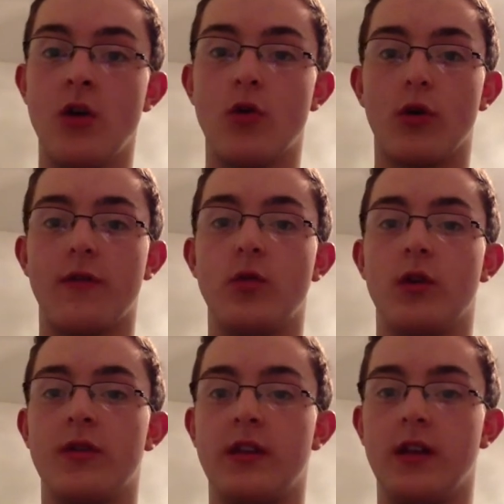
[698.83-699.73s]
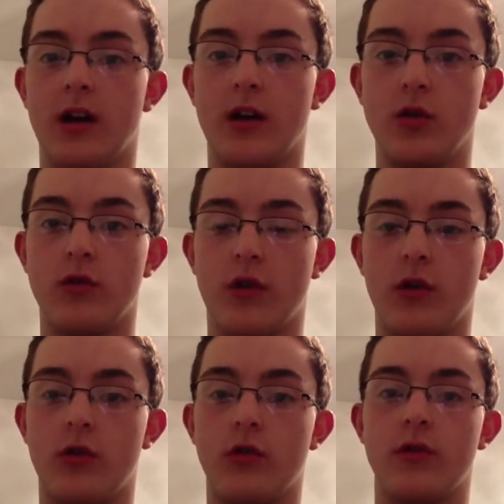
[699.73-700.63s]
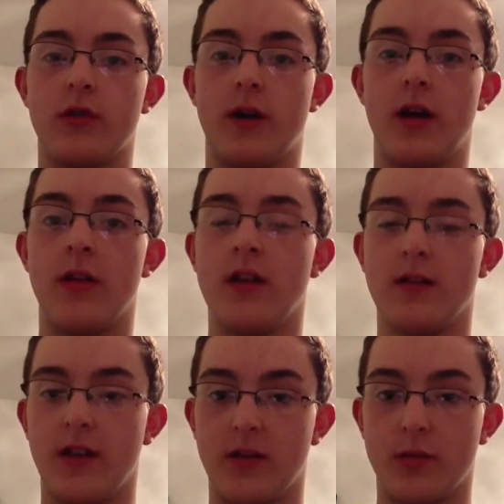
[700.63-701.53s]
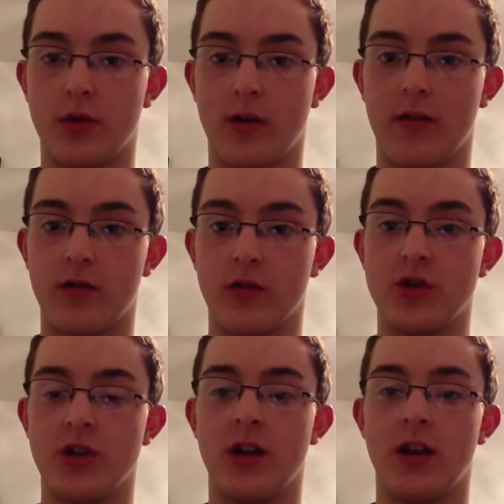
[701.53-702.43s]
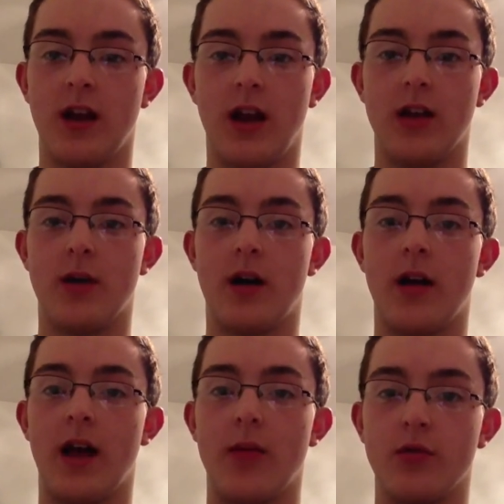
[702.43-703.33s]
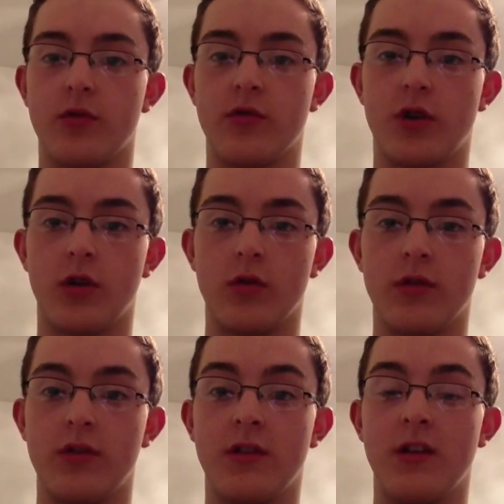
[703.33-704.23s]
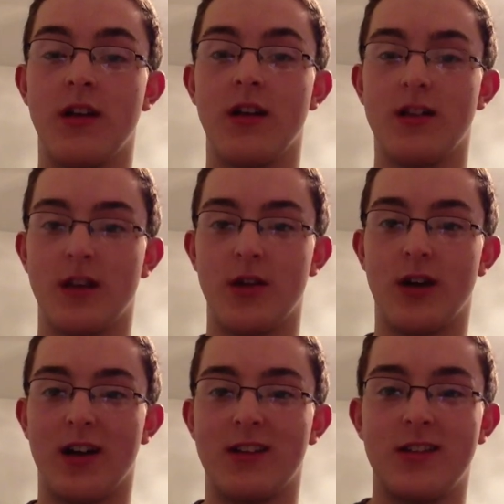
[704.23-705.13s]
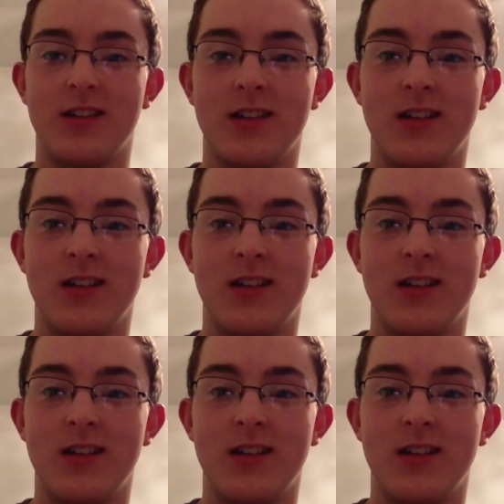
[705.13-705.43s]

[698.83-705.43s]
or if you want the news articles about the Facebook graph search and about Apple's struggles. Thank you guys.